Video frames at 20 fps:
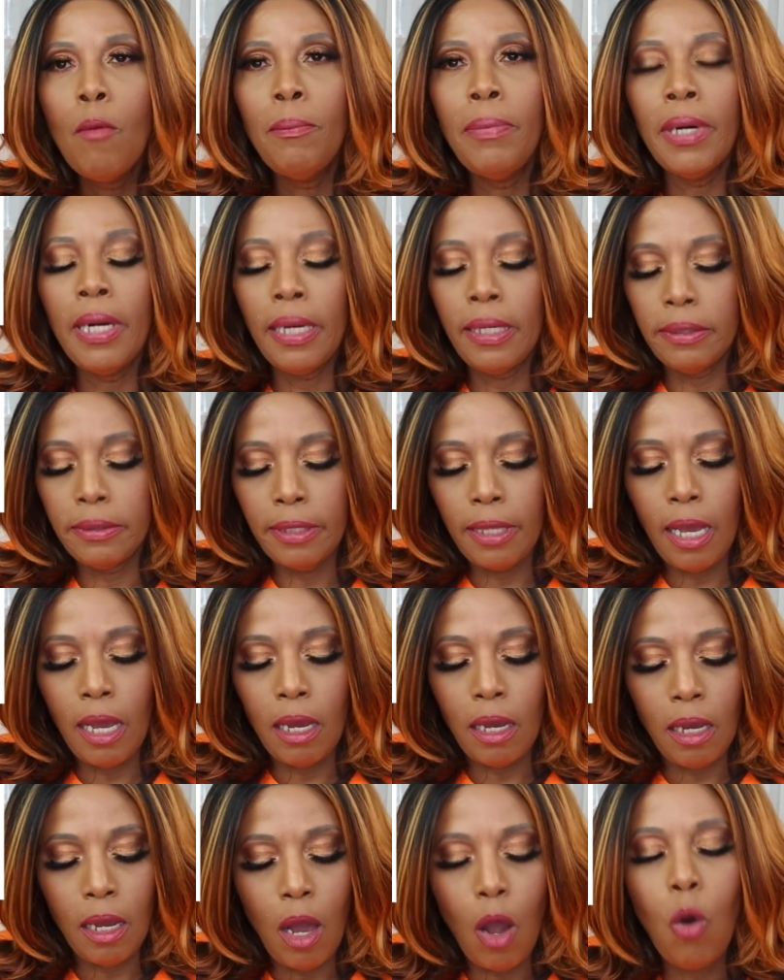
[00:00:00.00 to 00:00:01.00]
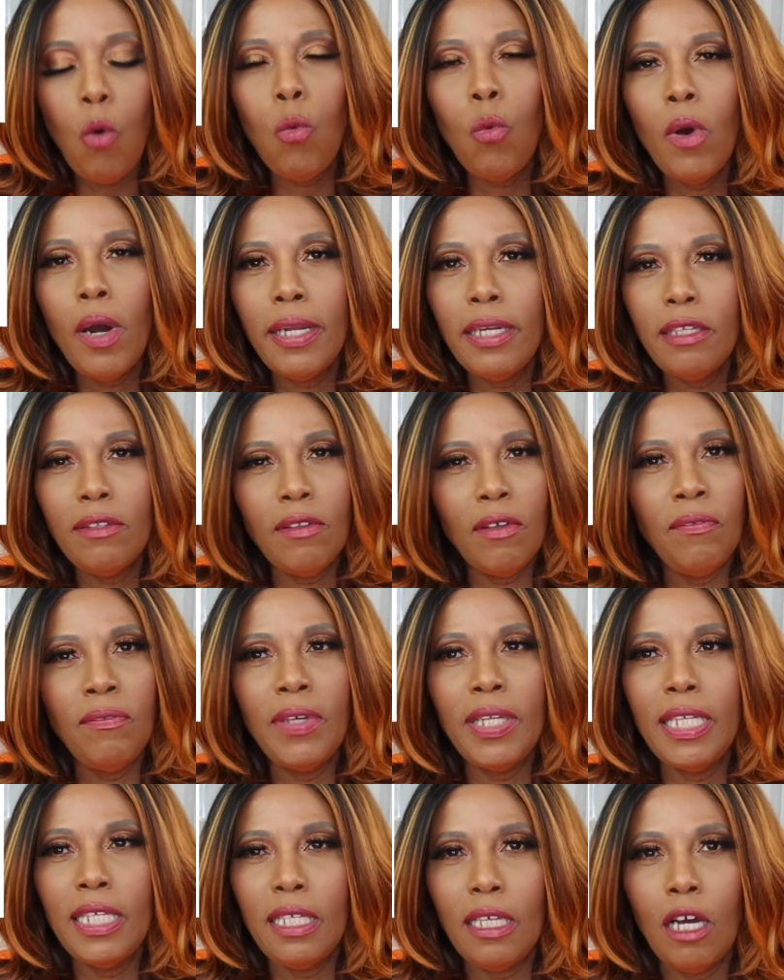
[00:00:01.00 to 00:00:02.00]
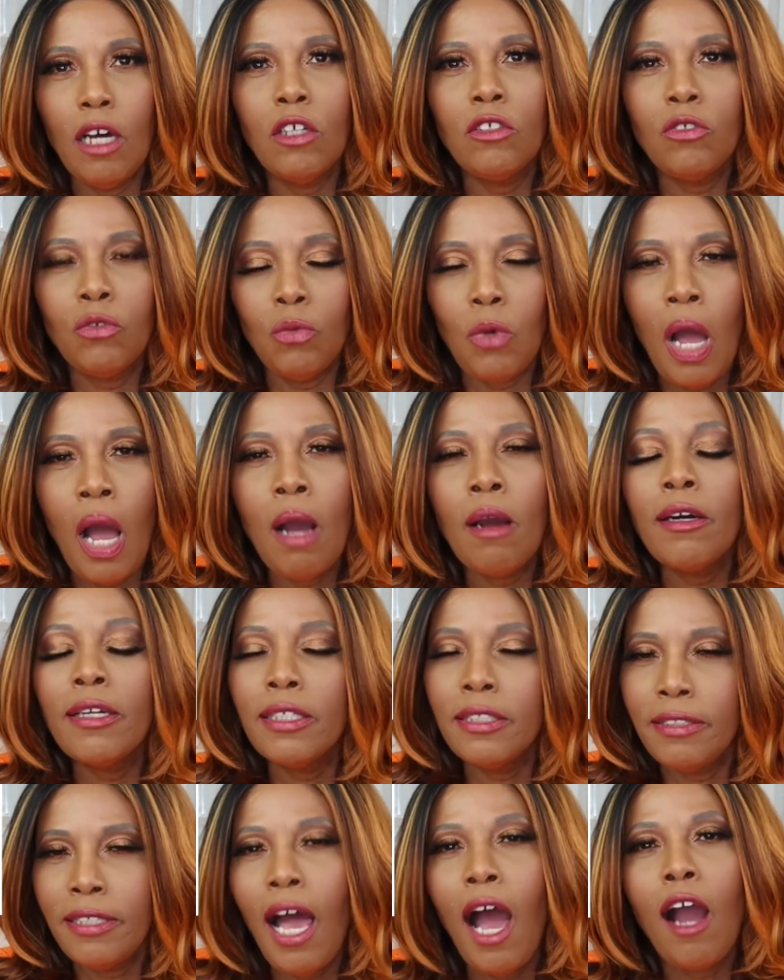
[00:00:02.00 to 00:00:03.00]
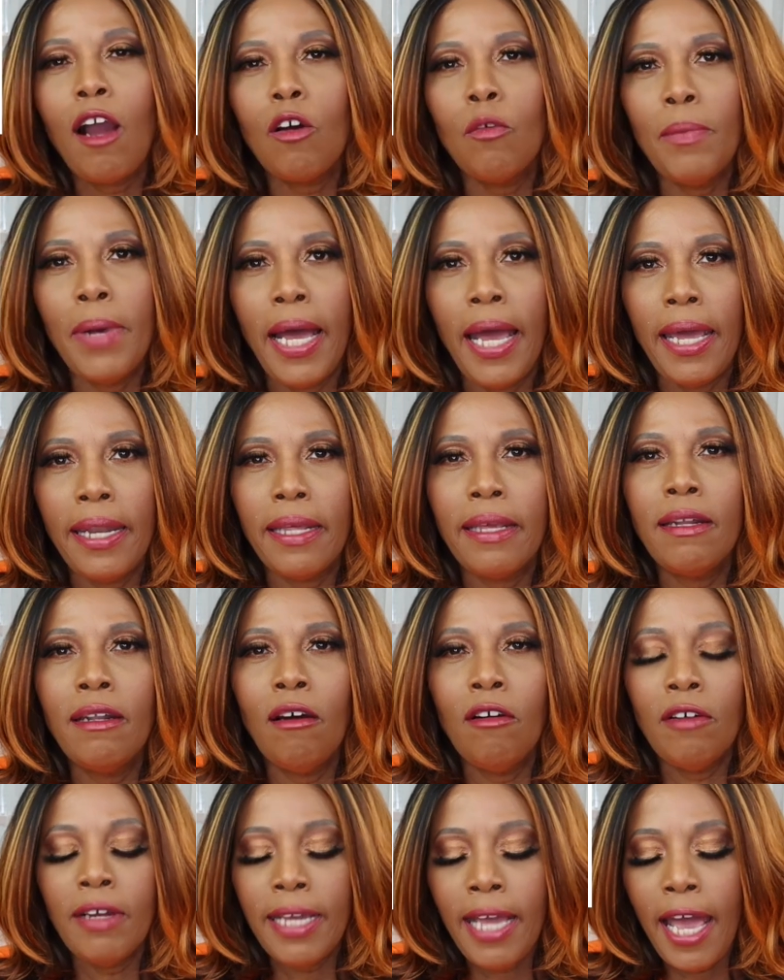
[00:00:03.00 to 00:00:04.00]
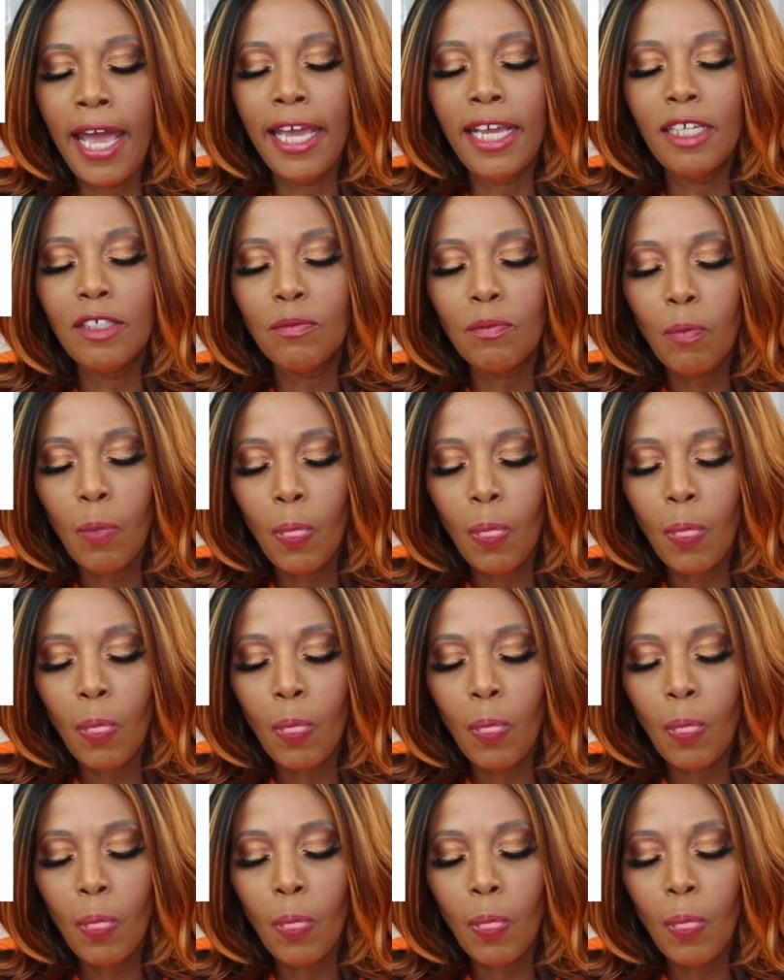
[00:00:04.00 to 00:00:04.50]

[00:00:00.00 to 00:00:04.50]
but on one of the videos I'm going to talk about it, okay?